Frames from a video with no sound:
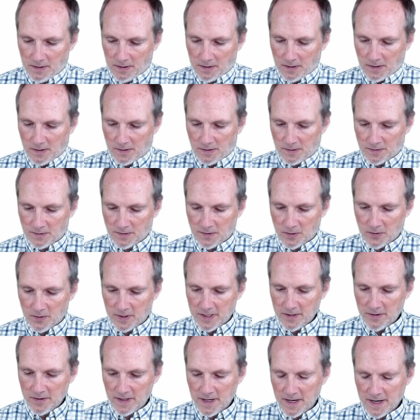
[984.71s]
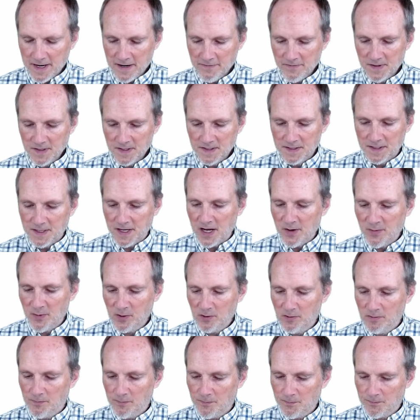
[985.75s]
So here I have this
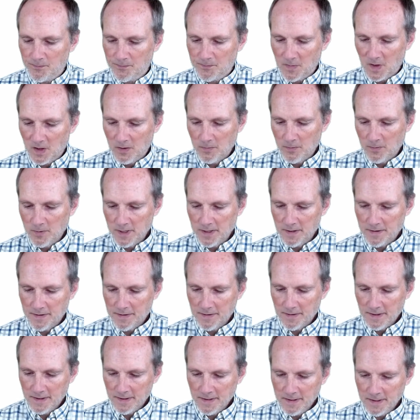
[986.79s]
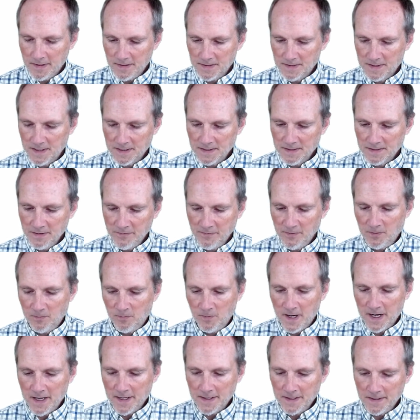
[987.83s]
table with 6 different
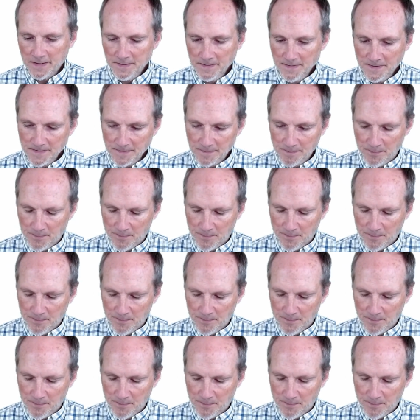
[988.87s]
rankings,